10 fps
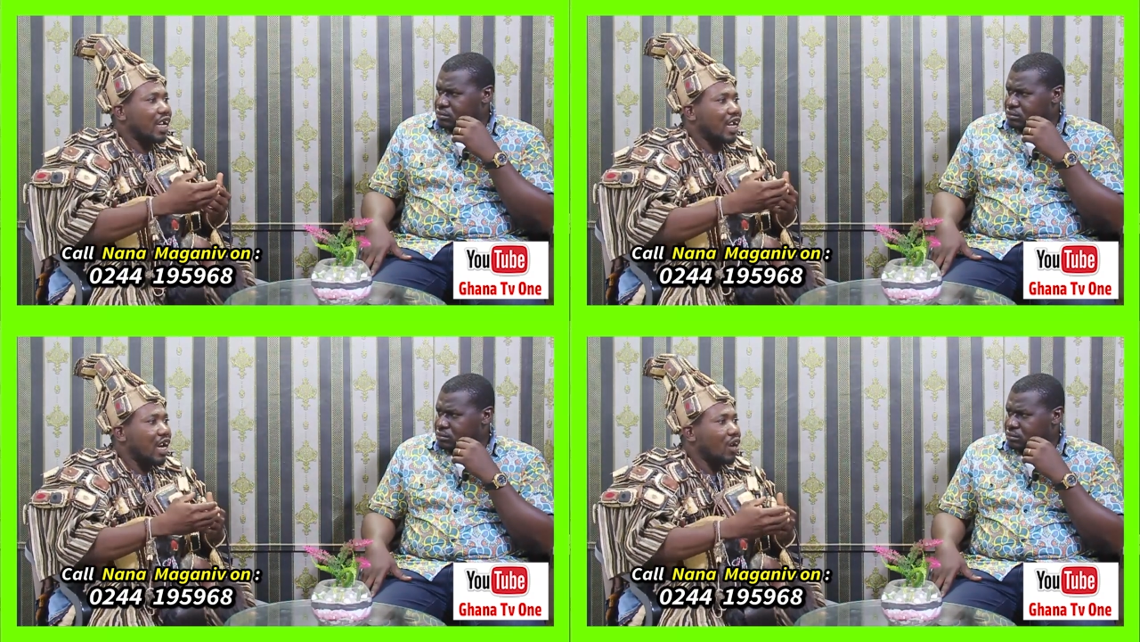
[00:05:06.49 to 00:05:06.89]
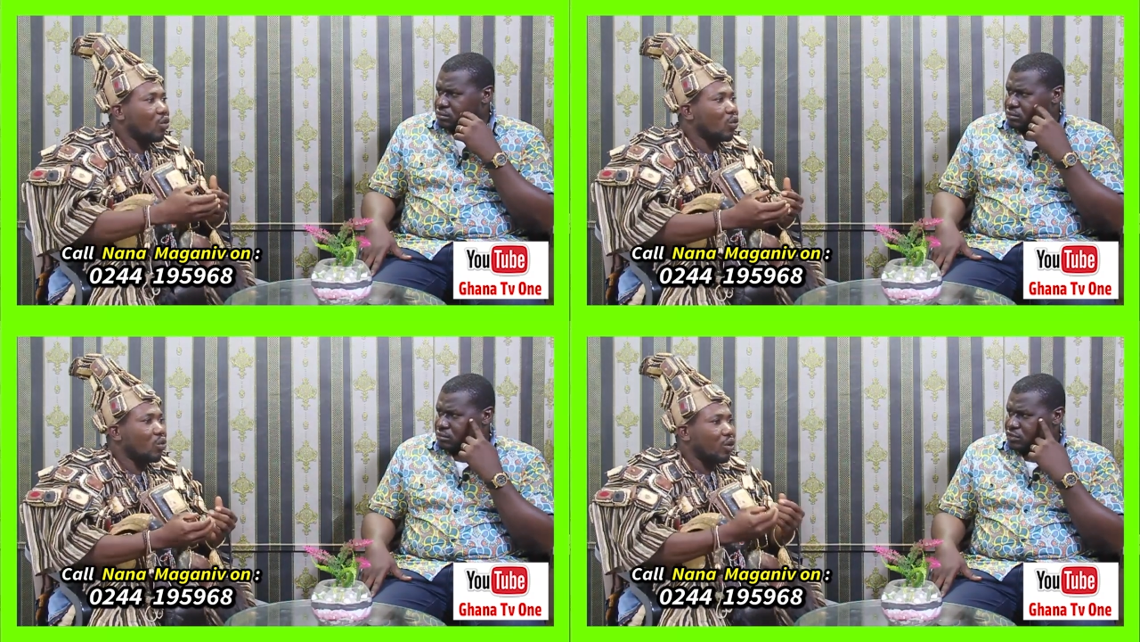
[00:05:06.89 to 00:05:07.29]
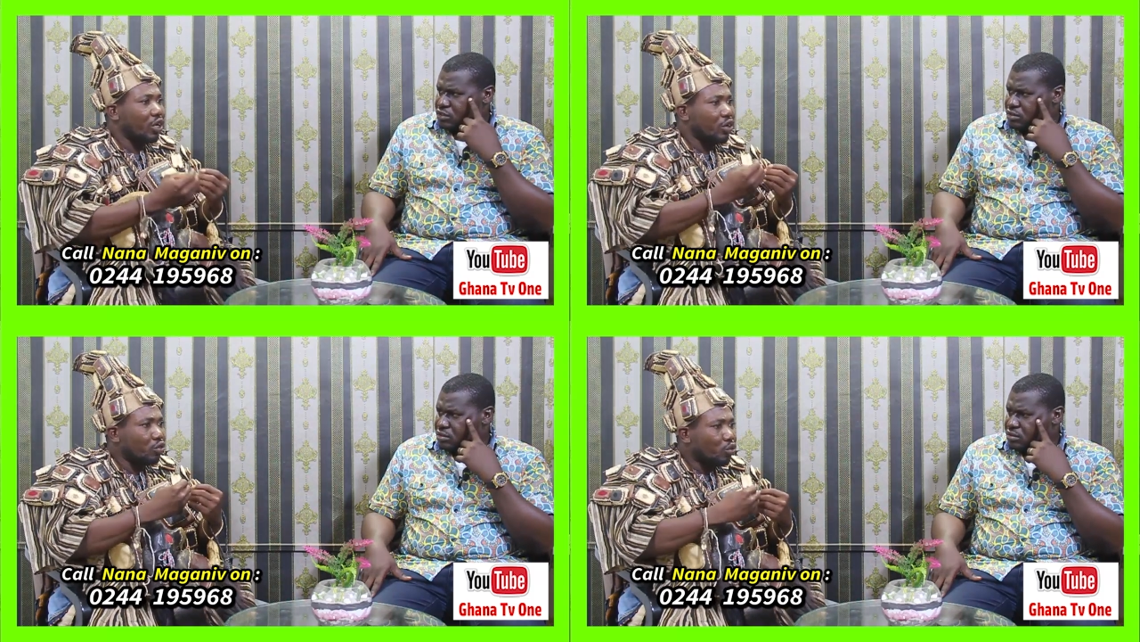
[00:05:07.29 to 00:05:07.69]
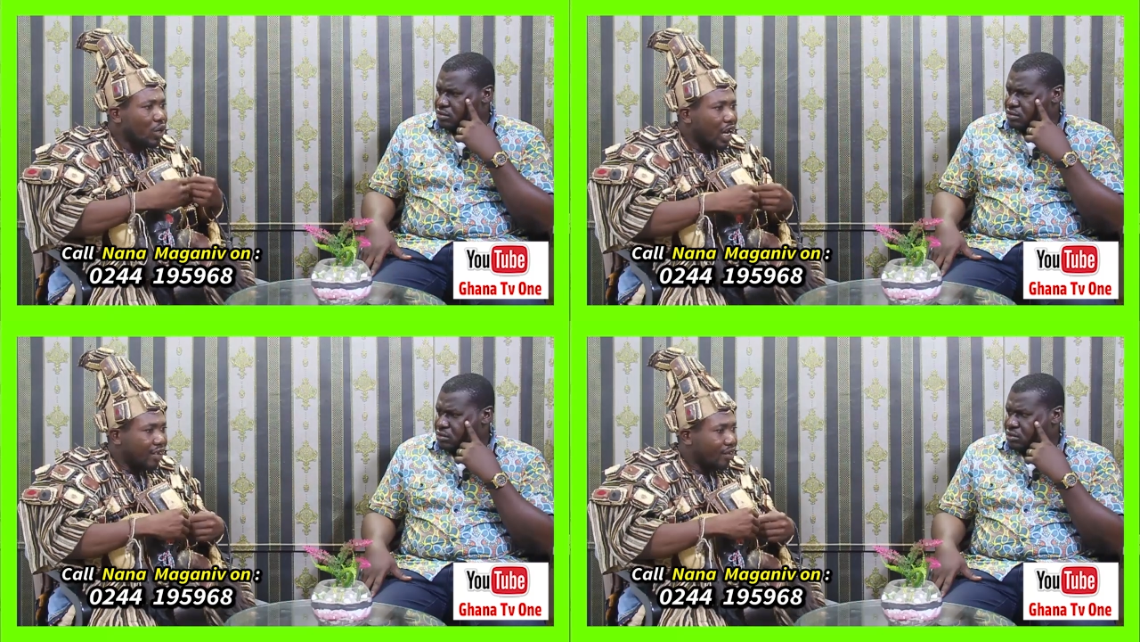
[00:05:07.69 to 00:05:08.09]
Speaker 1: and now
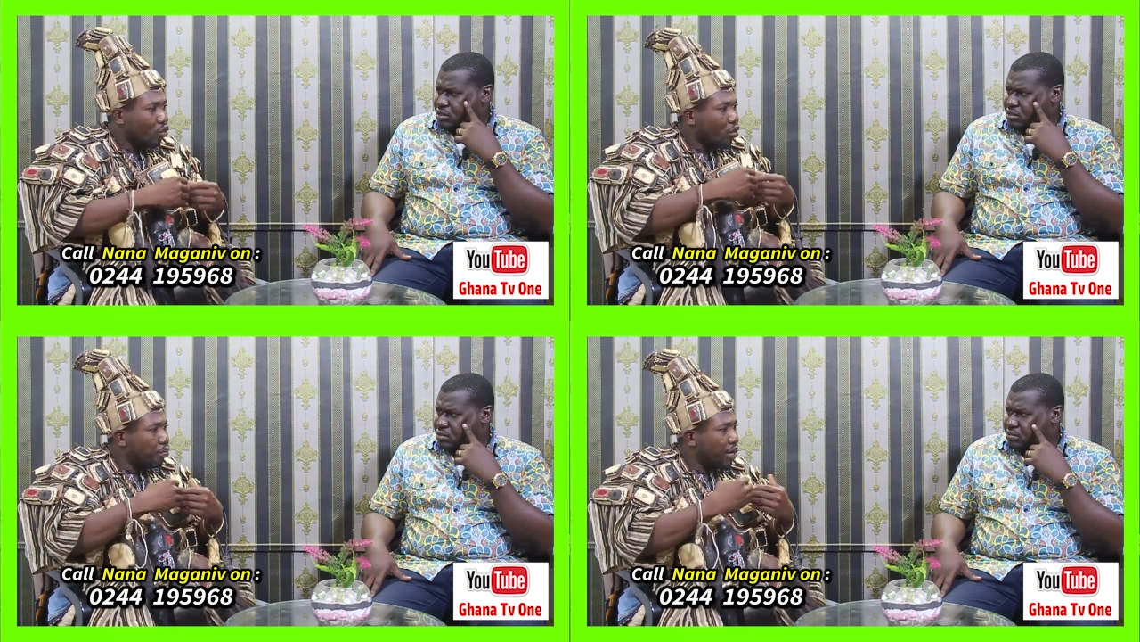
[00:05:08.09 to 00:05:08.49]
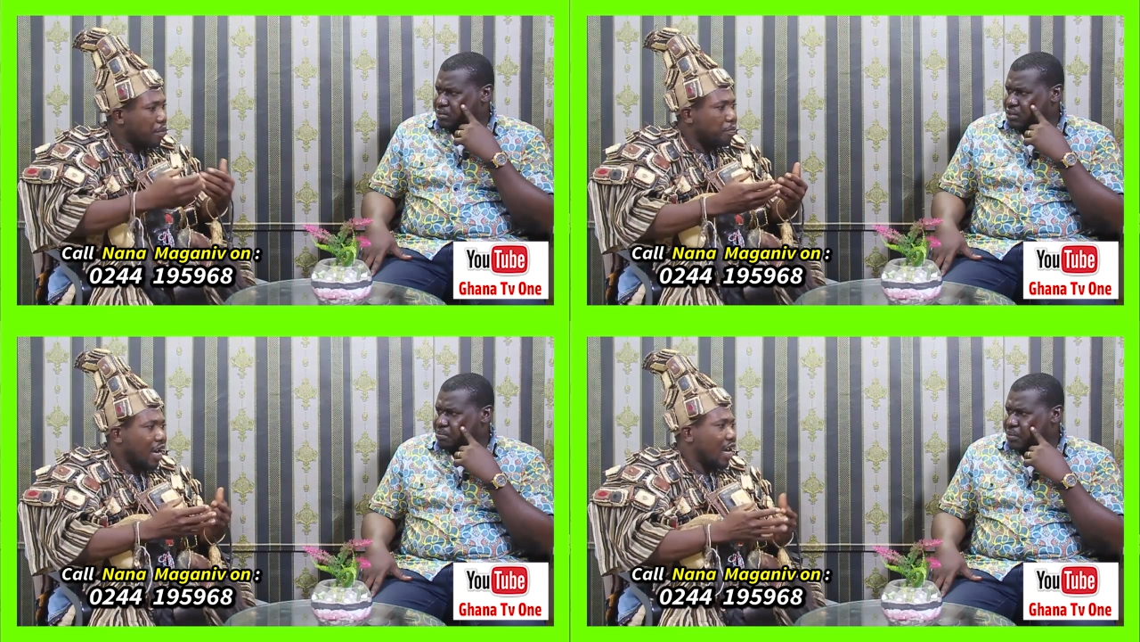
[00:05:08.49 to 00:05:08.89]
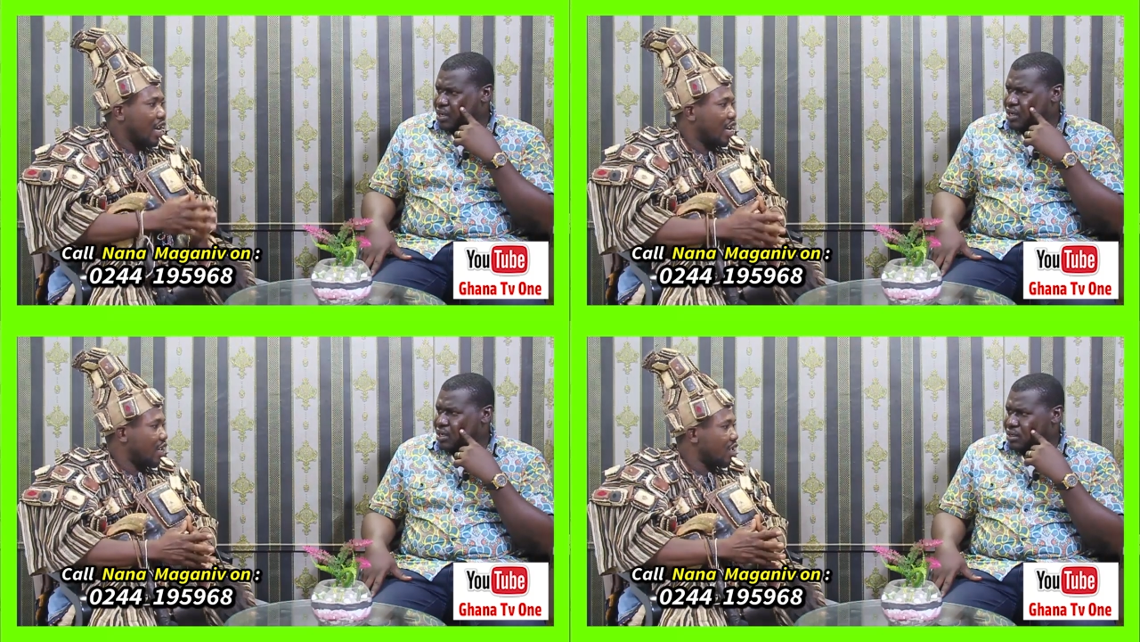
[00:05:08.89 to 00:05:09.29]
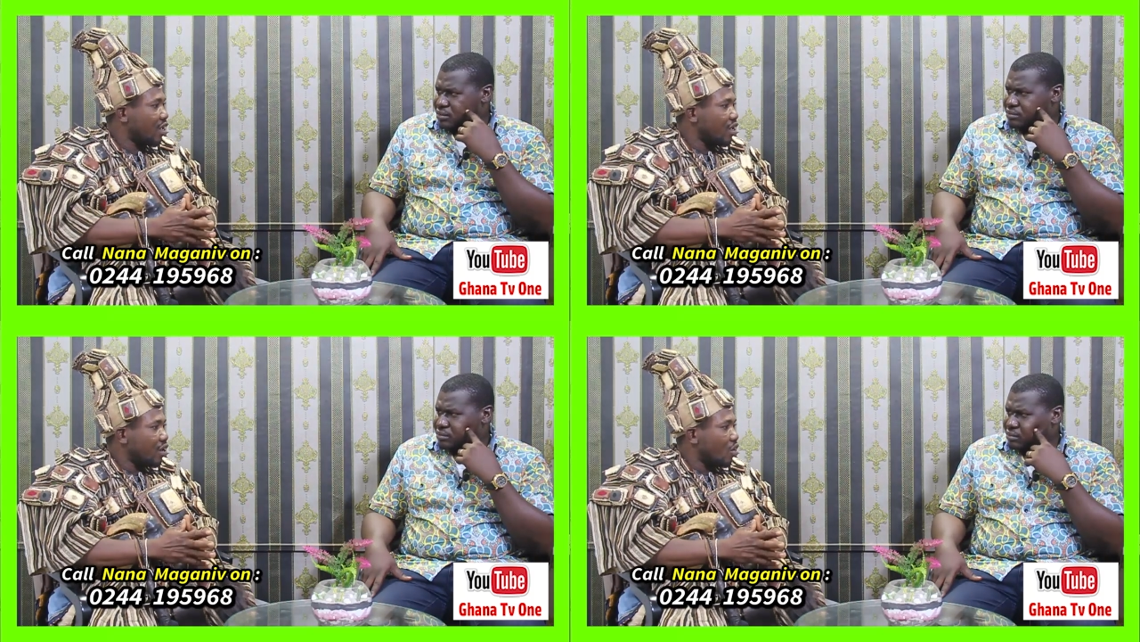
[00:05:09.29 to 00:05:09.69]
we are see who
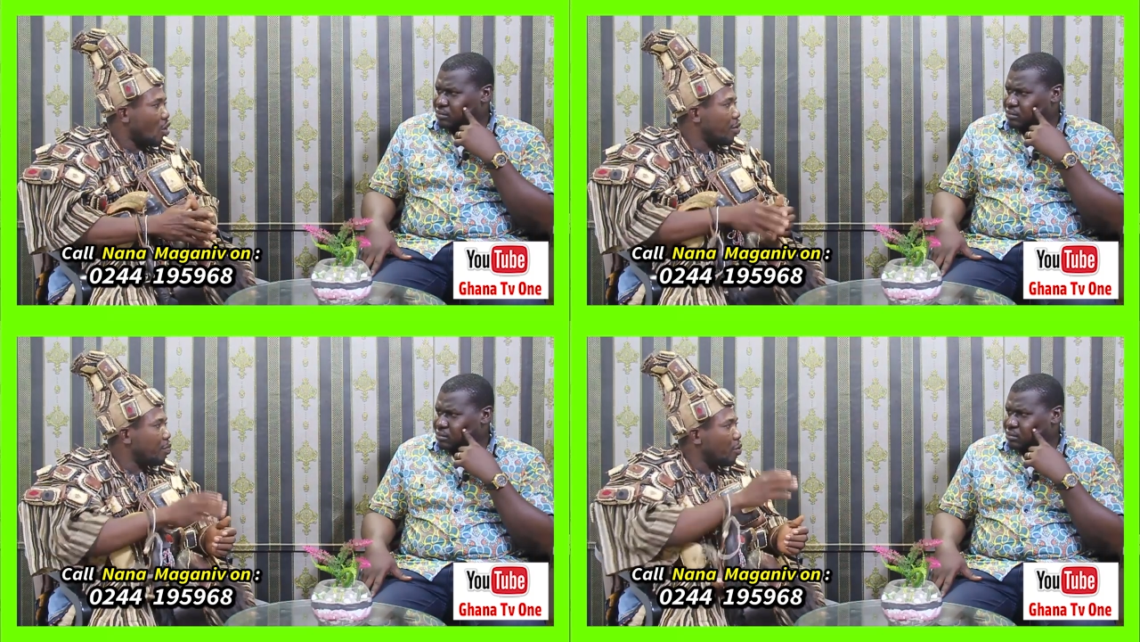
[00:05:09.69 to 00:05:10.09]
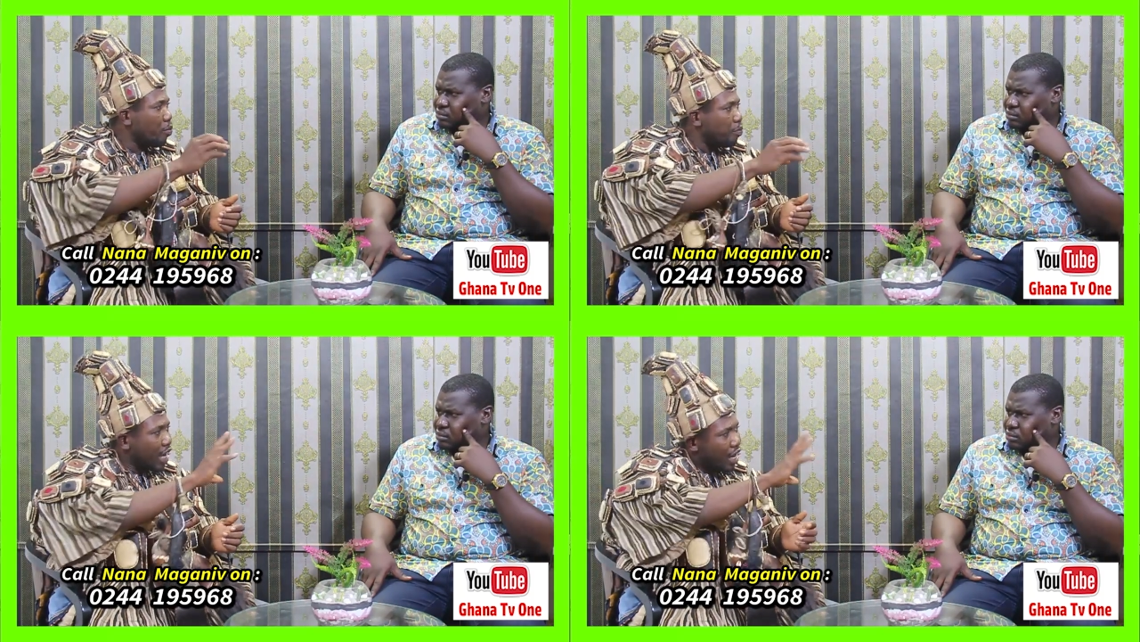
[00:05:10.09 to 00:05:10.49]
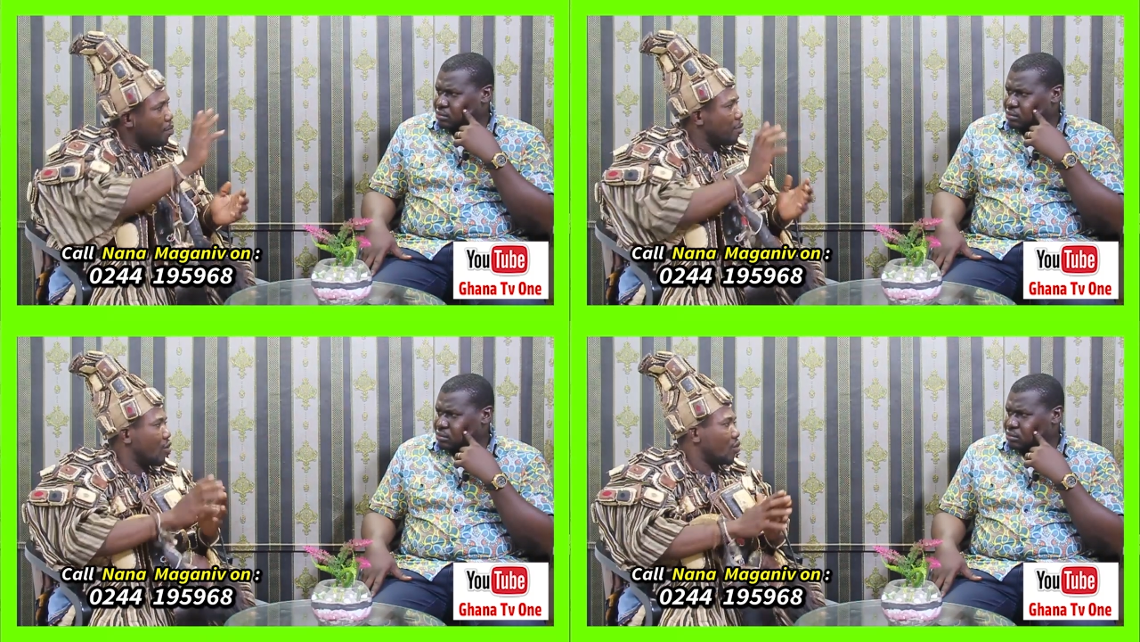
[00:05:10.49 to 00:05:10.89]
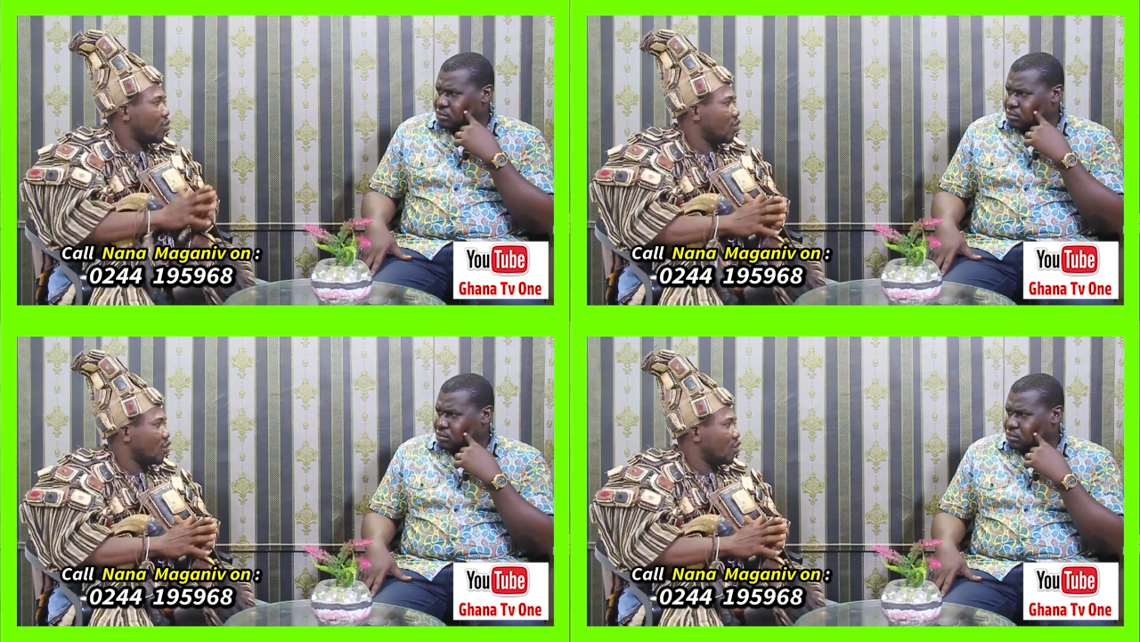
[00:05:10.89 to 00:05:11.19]
brepa, obe bumper amau.